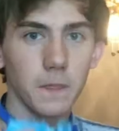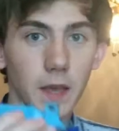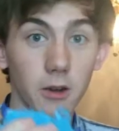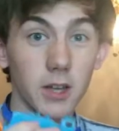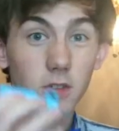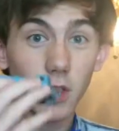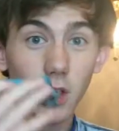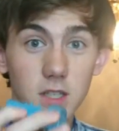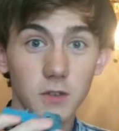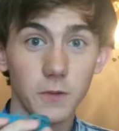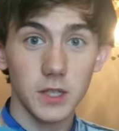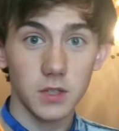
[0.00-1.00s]
Now, if the
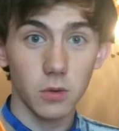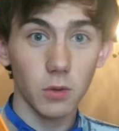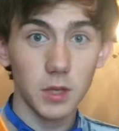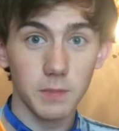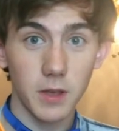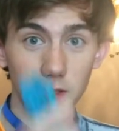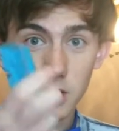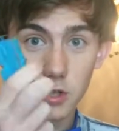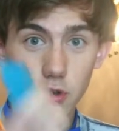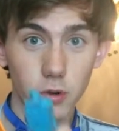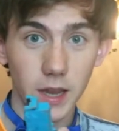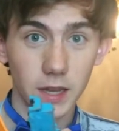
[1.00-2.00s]
laws of physics hold up, this
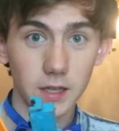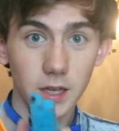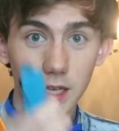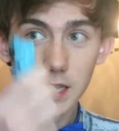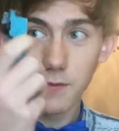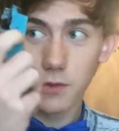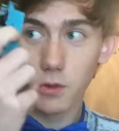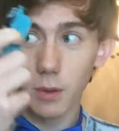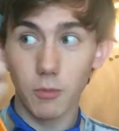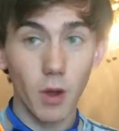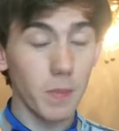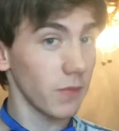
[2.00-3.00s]
train, even though
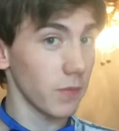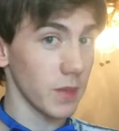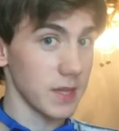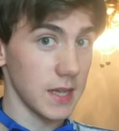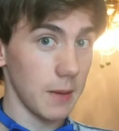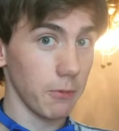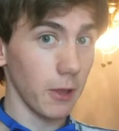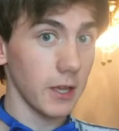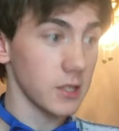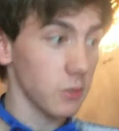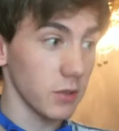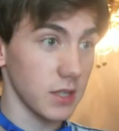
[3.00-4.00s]
I'm dropping it from the same
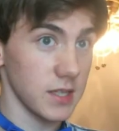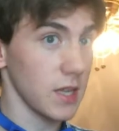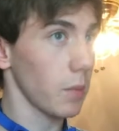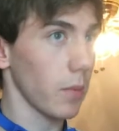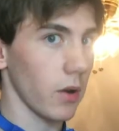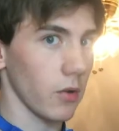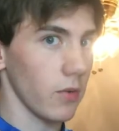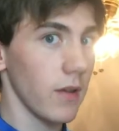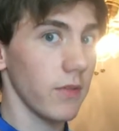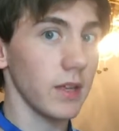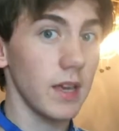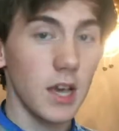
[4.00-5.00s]
place with the same amount of
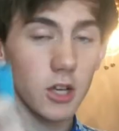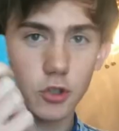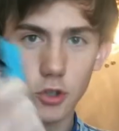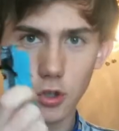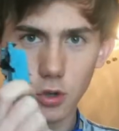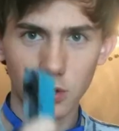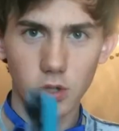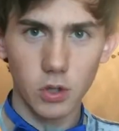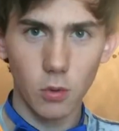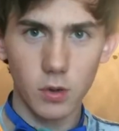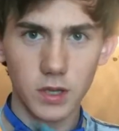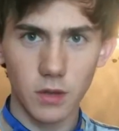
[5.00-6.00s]
gravity, should go
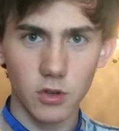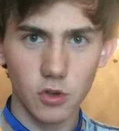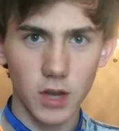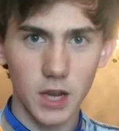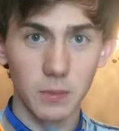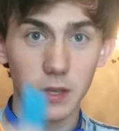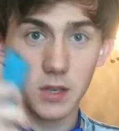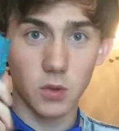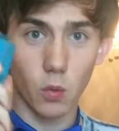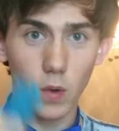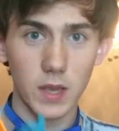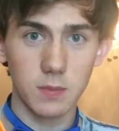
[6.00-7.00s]
slower down the track because
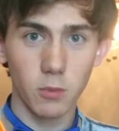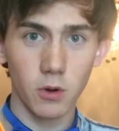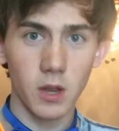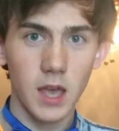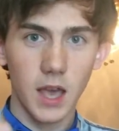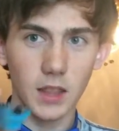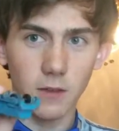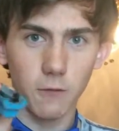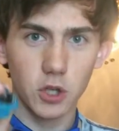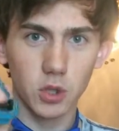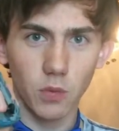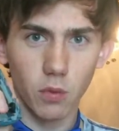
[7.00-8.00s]
it weighs more and the
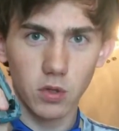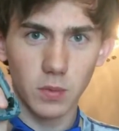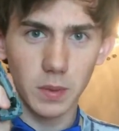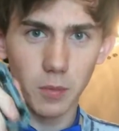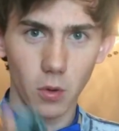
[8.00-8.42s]
frictional force will be